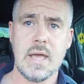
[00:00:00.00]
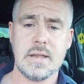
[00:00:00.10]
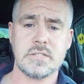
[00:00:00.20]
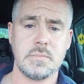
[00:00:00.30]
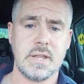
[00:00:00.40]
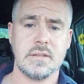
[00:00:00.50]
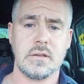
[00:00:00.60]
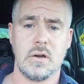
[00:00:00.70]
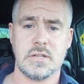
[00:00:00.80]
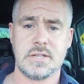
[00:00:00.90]
And someone in
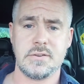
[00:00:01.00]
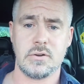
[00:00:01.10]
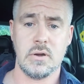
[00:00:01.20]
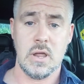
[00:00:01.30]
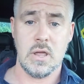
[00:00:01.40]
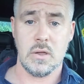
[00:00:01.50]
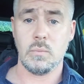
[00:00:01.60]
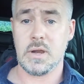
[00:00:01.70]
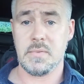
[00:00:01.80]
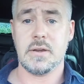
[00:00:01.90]
the call centre
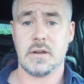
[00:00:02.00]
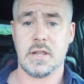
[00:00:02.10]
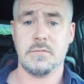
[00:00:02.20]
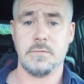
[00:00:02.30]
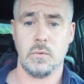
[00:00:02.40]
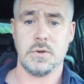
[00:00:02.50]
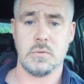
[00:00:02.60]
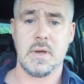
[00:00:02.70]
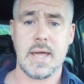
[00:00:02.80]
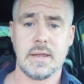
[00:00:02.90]
will immediately phone
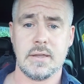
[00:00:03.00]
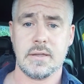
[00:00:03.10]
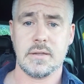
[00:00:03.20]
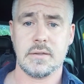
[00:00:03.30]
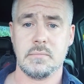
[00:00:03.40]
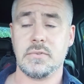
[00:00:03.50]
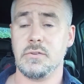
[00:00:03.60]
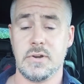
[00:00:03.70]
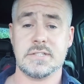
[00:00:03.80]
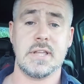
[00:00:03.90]
you back.
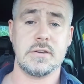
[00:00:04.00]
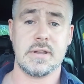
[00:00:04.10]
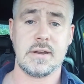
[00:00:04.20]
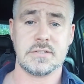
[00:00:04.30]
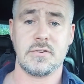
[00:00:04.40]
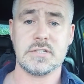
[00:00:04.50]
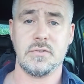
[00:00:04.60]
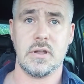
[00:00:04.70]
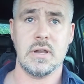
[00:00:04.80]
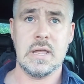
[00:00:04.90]
The reason they do that is, first
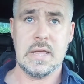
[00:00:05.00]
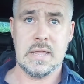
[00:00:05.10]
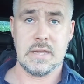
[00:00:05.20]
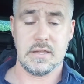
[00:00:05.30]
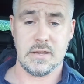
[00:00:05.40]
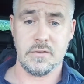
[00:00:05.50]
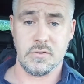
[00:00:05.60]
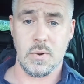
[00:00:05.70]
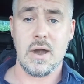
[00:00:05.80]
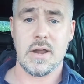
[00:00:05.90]
of all,
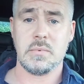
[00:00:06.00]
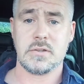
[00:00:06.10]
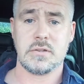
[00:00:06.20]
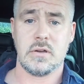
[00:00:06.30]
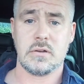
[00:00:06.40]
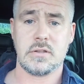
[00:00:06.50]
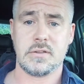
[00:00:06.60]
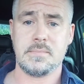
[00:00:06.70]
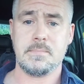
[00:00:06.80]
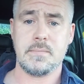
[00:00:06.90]
if you are able to talk
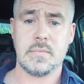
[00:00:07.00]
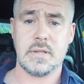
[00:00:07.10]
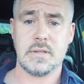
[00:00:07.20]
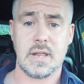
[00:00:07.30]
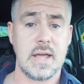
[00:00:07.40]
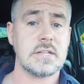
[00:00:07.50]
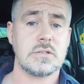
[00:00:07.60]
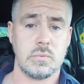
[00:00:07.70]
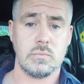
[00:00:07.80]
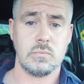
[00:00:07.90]
to them, they'll
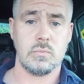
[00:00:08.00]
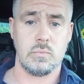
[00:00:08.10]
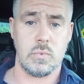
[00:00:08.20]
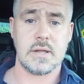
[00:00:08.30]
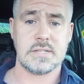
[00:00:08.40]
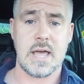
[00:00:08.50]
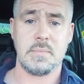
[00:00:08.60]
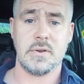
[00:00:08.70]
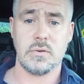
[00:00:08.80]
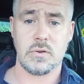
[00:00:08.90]
ask what's
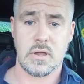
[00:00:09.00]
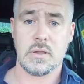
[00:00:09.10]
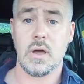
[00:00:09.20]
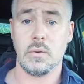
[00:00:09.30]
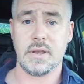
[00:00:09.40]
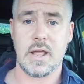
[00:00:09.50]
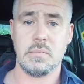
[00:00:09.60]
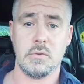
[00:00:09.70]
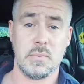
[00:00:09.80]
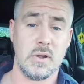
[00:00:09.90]
happened, how can they
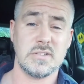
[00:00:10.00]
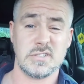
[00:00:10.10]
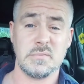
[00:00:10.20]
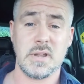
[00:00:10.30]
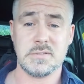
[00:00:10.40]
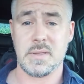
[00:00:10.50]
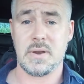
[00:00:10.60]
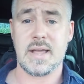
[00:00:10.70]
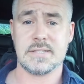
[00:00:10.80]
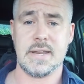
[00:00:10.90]
help out. But also sometimes
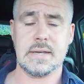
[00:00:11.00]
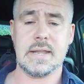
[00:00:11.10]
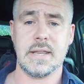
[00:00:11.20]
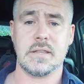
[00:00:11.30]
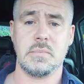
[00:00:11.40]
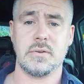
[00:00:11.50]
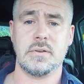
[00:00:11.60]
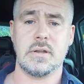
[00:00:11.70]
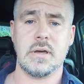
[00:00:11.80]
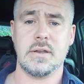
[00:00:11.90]
people accidentally hit the
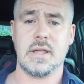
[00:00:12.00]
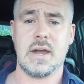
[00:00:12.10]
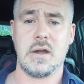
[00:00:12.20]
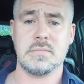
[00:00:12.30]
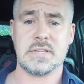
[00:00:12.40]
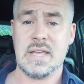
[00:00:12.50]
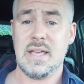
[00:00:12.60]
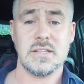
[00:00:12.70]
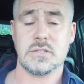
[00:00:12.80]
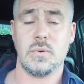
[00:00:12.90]
button on the alarms.
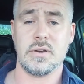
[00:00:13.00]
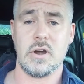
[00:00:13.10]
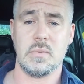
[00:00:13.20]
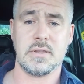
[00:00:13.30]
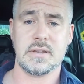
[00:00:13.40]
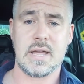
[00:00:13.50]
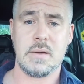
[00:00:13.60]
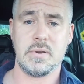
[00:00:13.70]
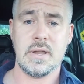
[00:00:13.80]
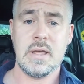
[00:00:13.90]
It's quite a normal thing to
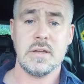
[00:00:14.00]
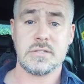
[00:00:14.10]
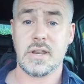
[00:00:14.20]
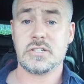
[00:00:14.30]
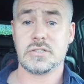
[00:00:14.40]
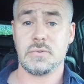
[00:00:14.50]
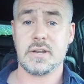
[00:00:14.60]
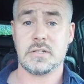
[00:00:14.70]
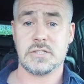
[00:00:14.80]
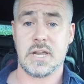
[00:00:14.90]
happen. So they just
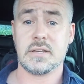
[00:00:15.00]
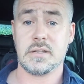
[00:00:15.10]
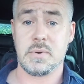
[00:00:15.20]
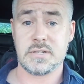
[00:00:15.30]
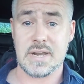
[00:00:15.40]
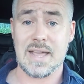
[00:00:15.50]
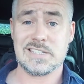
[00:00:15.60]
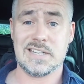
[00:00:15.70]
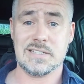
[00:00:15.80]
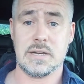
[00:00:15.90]
ring to check did the person
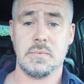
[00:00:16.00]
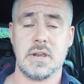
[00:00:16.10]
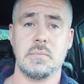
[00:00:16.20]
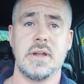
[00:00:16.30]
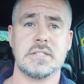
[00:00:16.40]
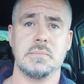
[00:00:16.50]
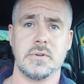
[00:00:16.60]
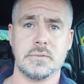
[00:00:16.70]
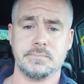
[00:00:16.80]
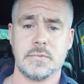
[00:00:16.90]
actually deliberately press the
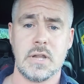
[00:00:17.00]
button.